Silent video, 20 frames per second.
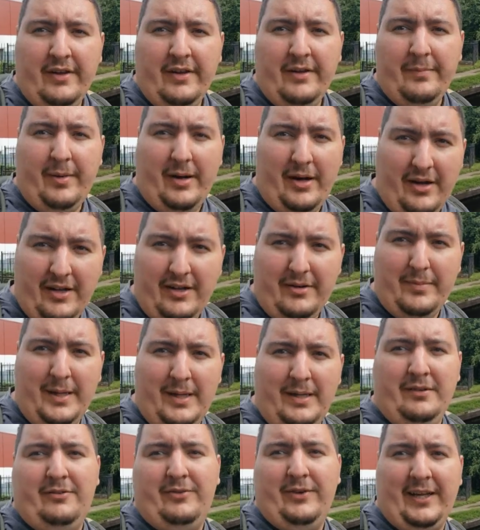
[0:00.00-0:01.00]
Behind
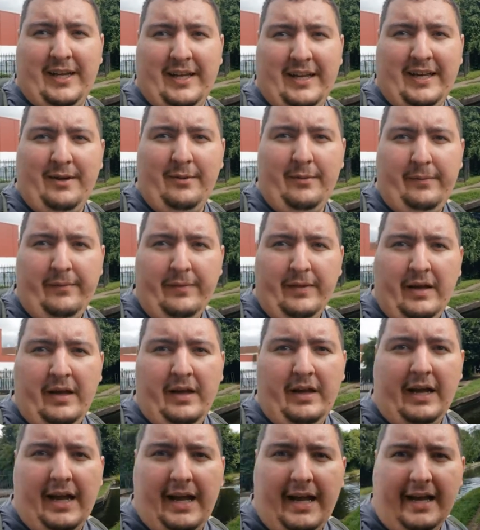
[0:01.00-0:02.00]
me is the canal,
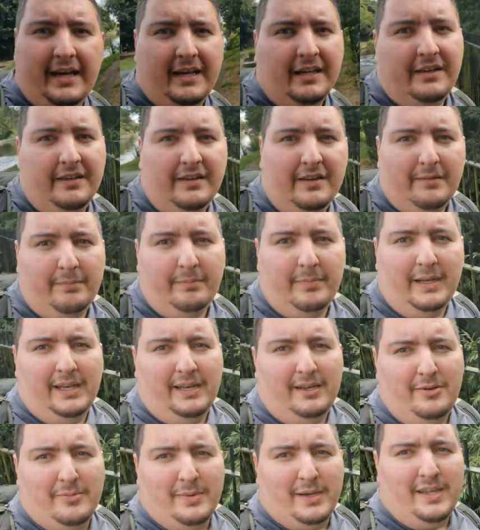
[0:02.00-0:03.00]
and
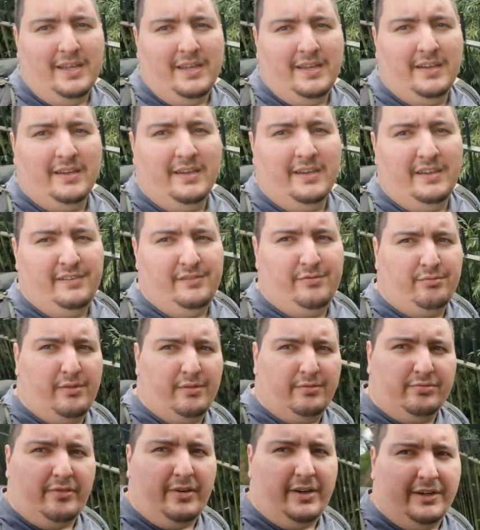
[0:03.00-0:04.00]
below me is the
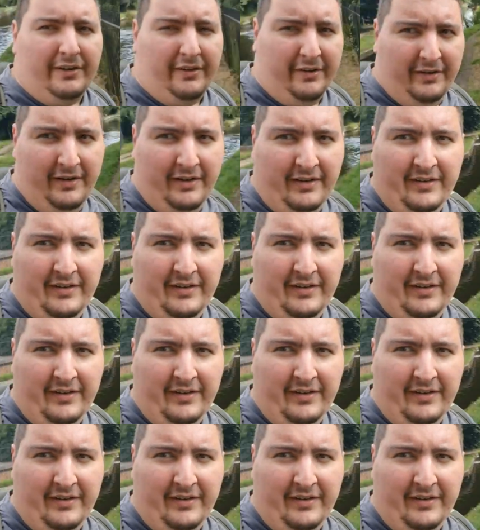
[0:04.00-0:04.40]
River Idle.